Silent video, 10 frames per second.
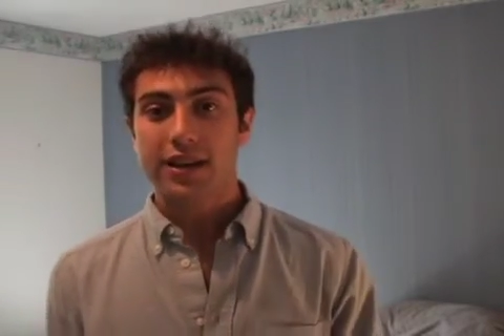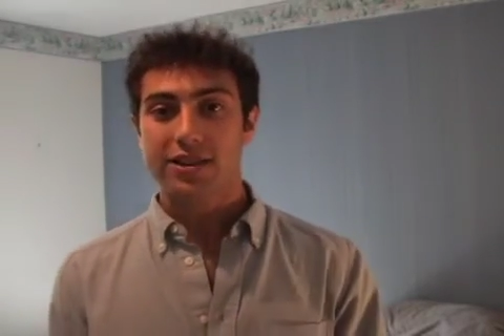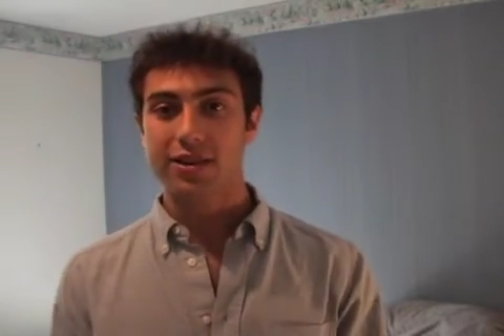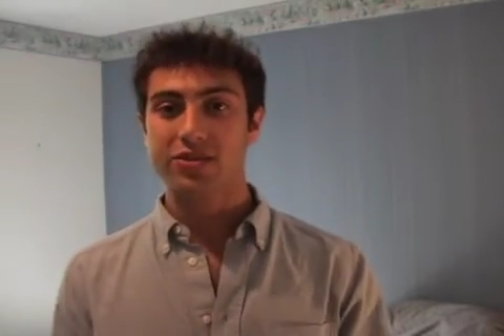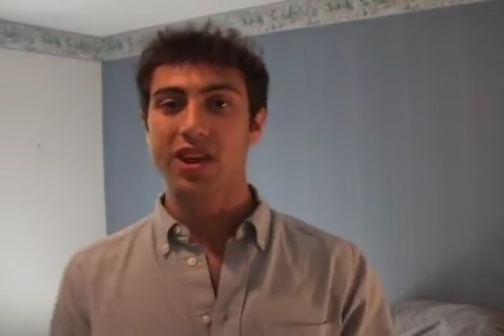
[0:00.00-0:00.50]

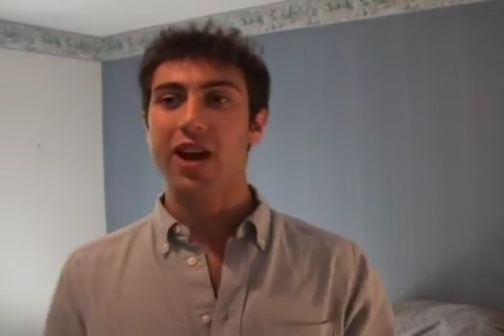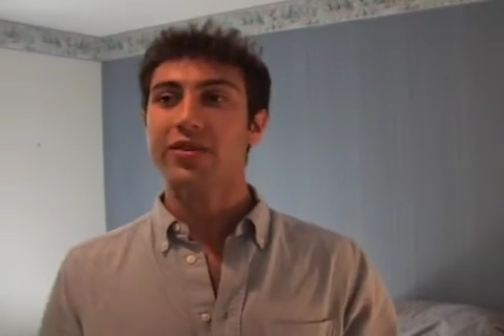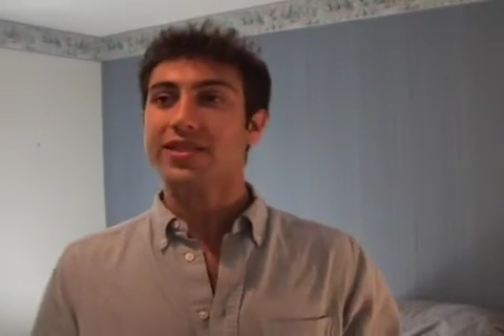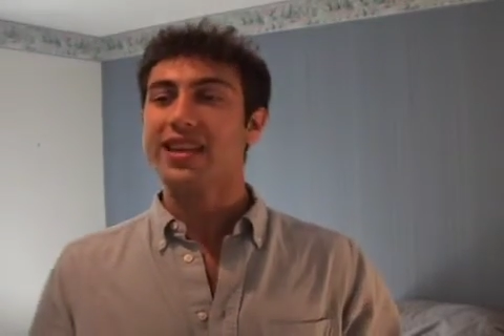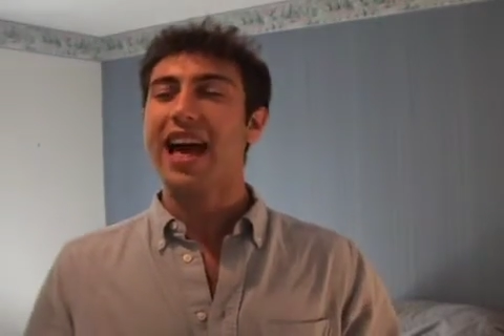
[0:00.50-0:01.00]
so
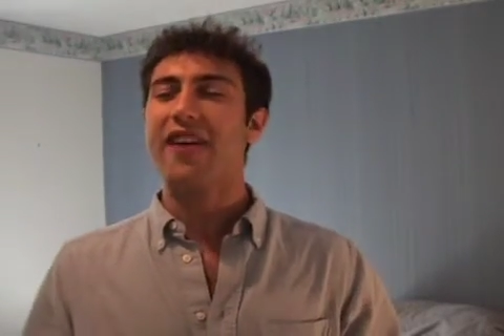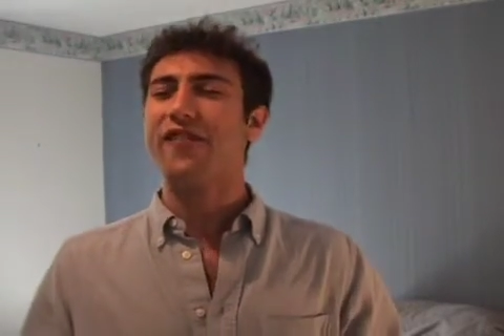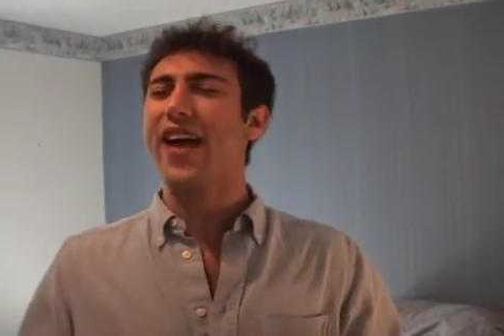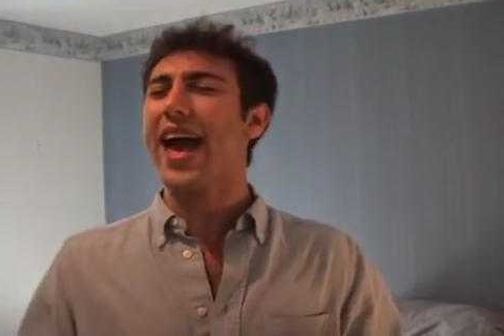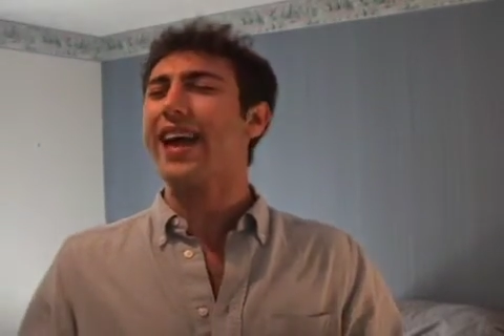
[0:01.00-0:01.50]
don't
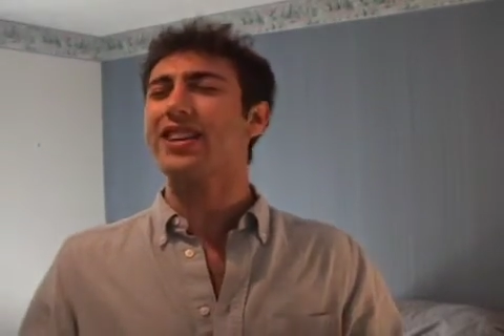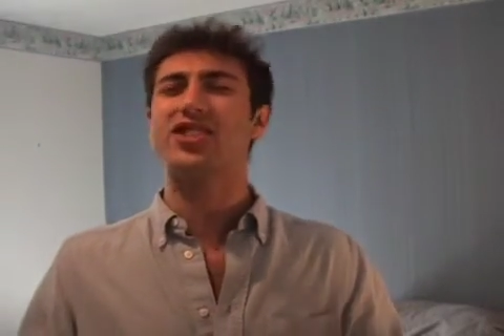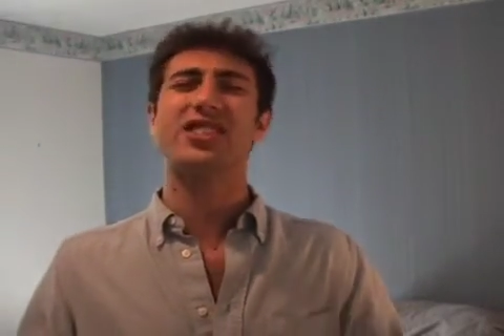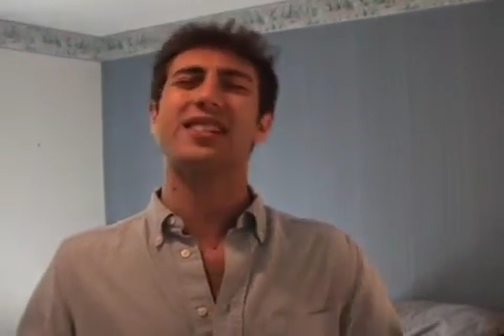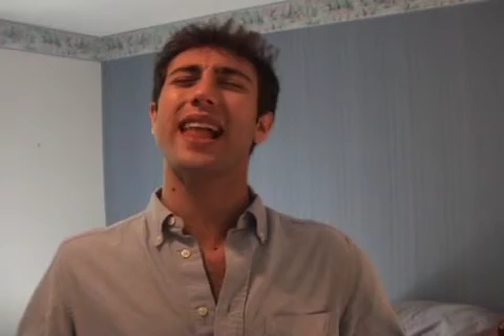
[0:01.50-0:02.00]
self-edit,
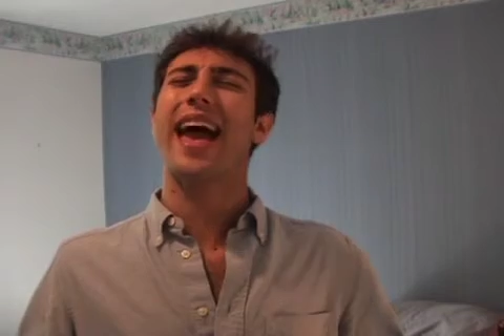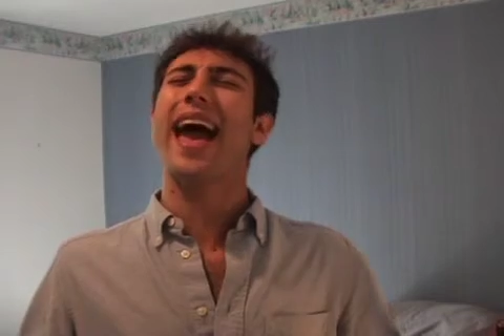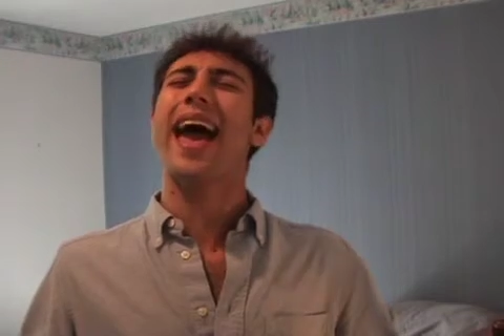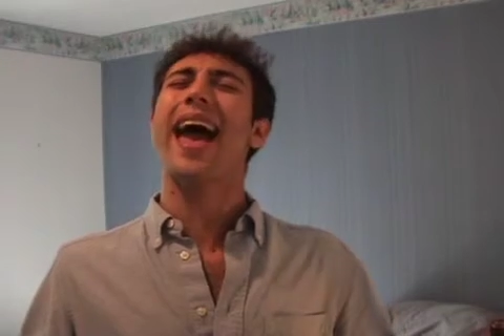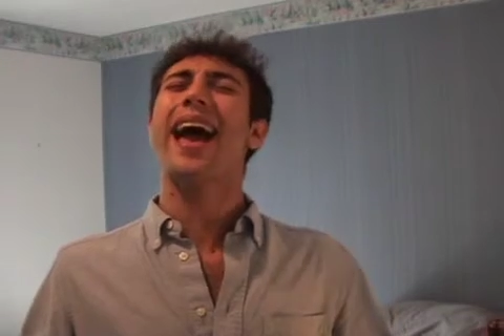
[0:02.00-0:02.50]
just
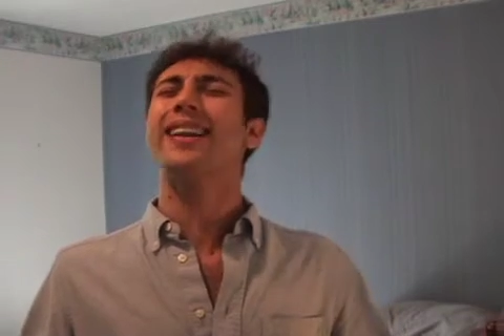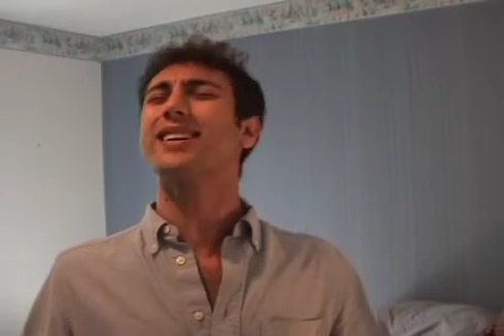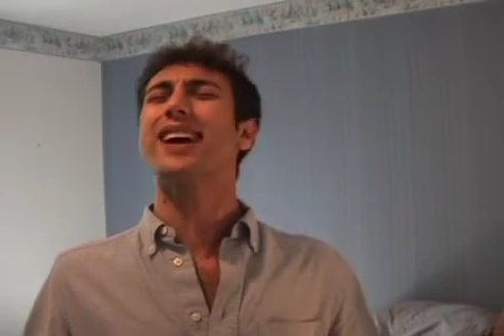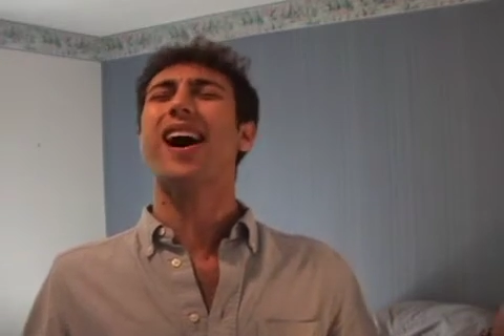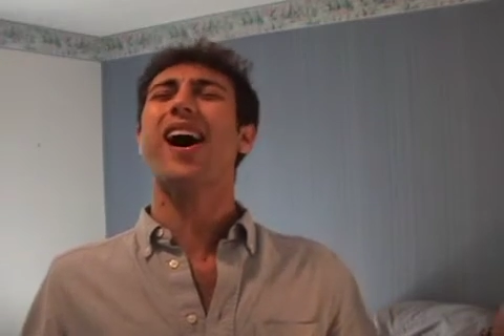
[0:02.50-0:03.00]
let
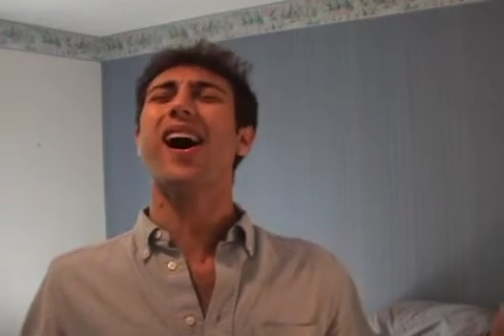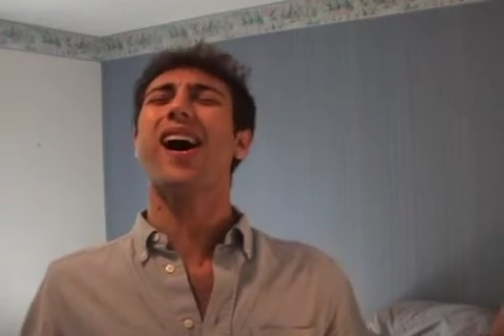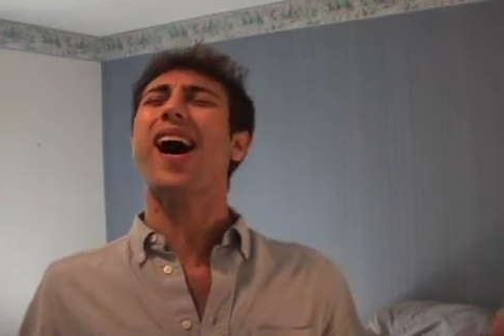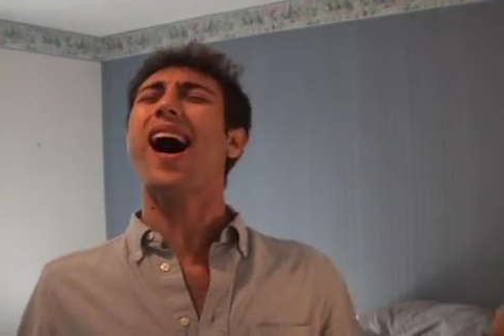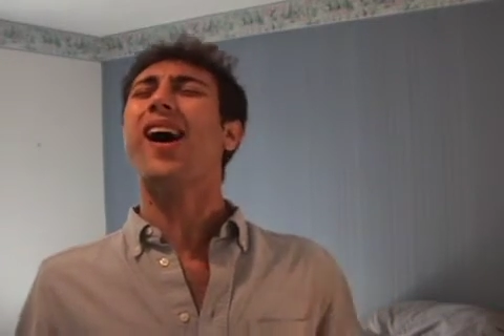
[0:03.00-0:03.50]
it
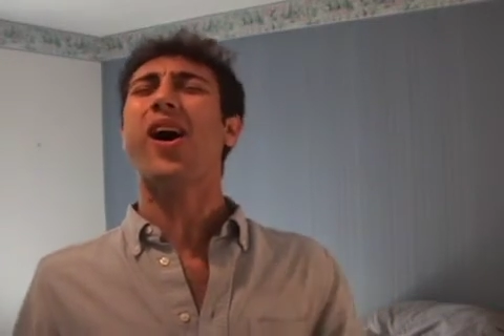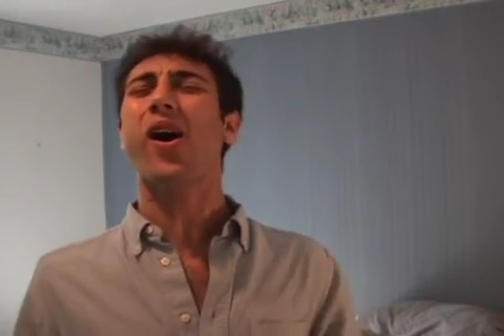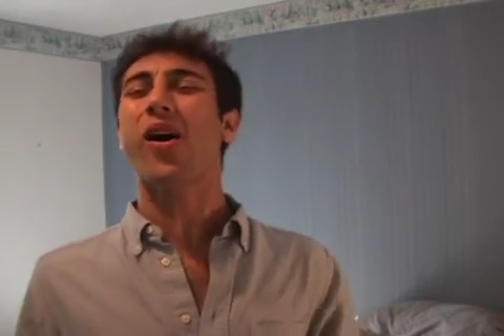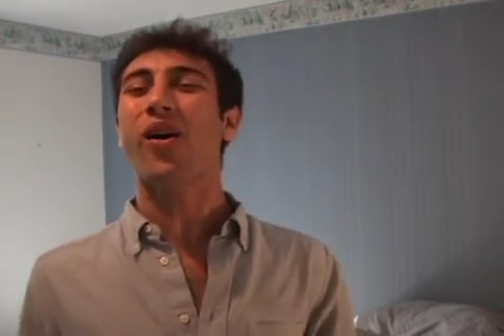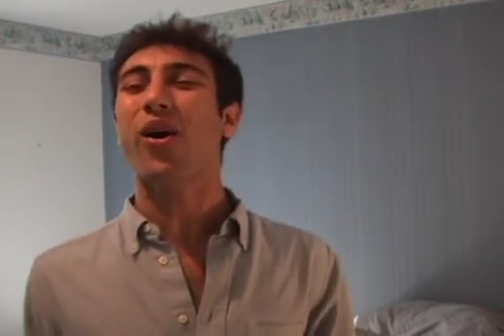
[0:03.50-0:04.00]

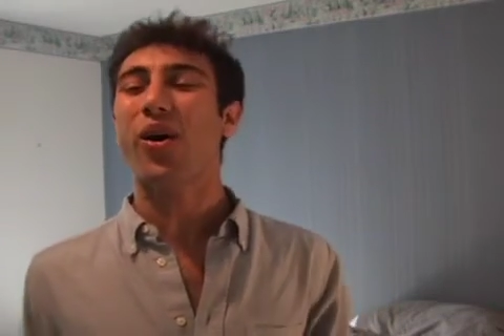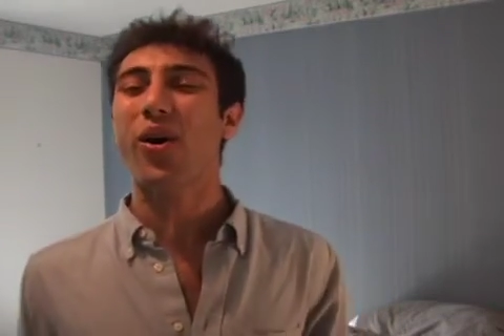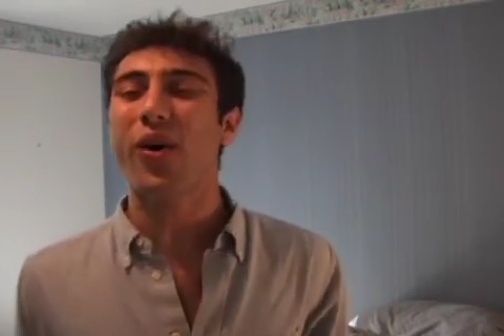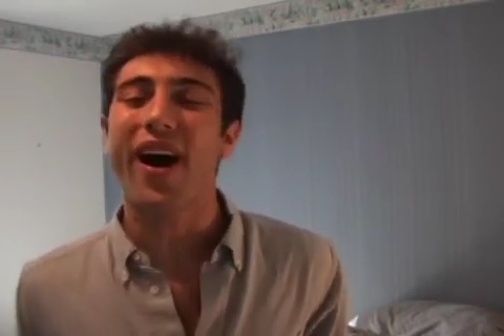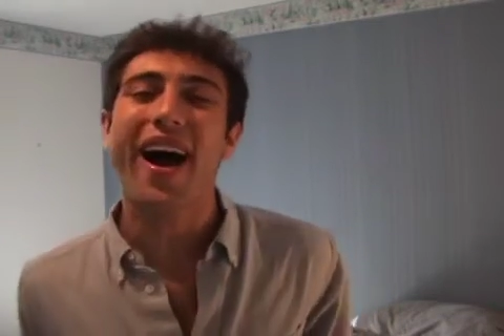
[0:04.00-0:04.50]

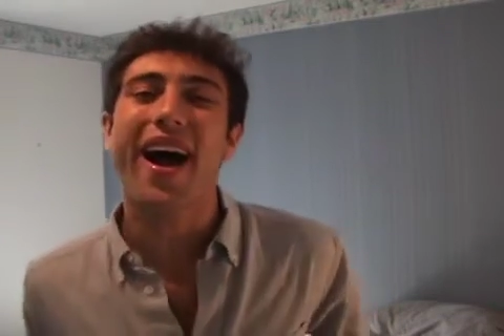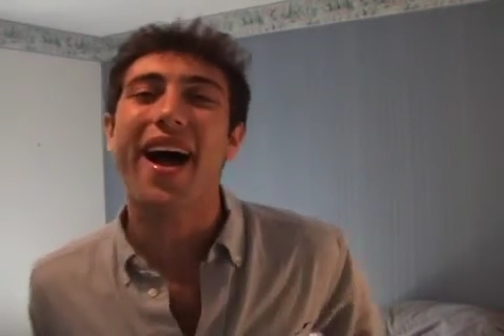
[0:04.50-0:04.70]
go.